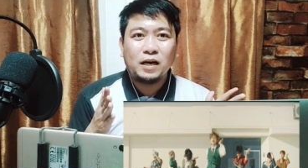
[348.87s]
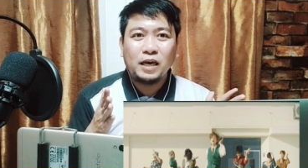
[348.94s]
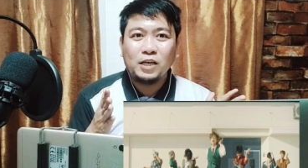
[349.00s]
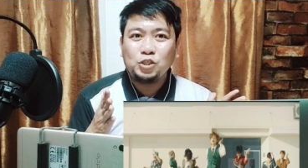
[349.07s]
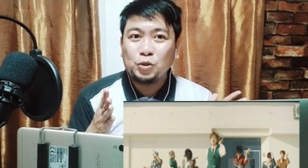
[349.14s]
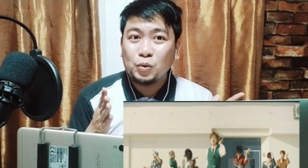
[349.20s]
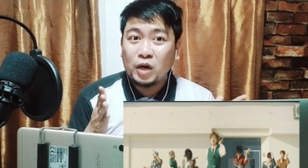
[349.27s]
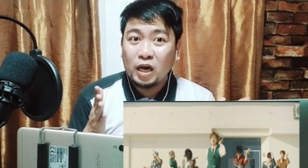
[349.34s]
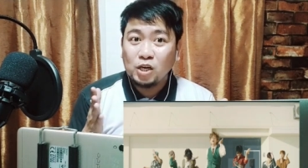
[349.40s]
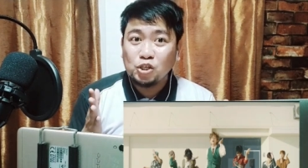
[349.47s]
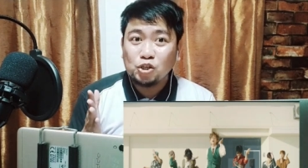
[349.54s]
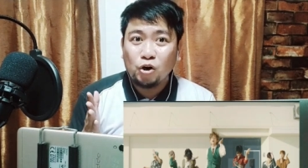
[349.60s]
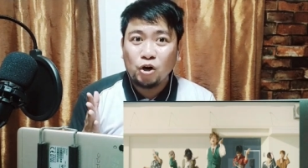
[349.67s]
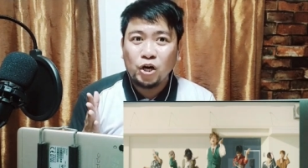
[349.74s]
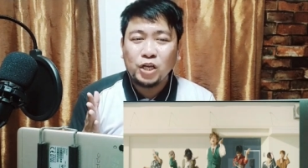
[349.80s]

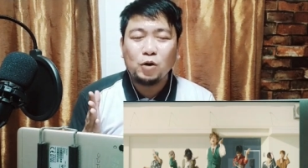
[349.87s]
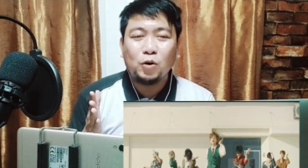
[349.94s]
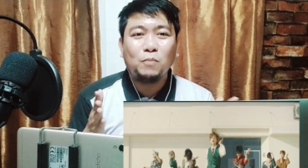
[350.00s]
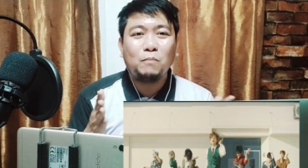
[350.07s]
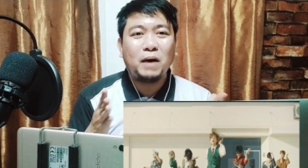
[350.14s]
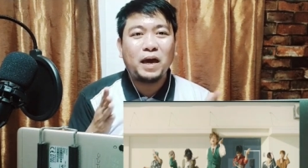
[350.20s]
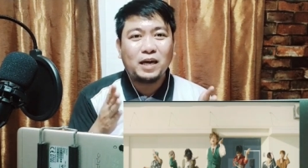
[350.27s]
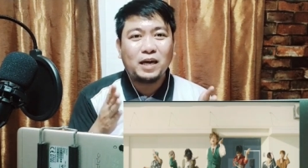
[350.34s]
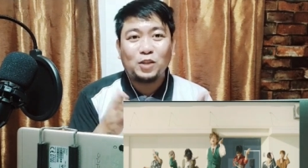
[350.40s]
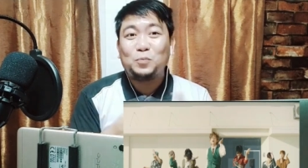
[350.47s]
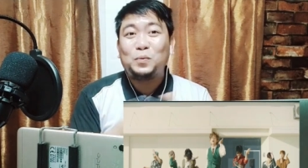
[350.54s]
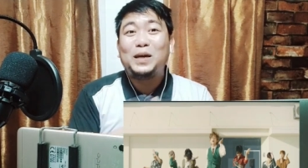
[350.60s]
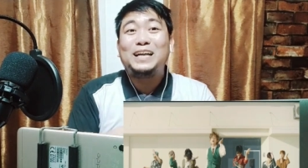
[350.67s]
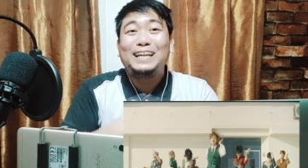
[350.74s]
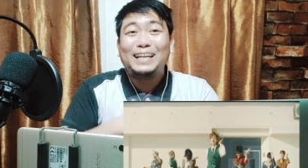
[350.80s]
education, oh my God,
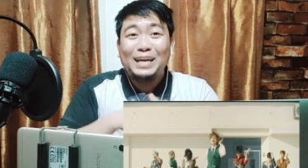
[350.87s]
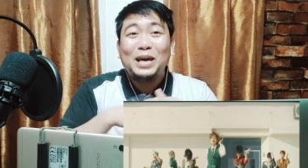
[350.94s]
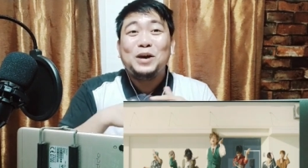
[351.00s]
we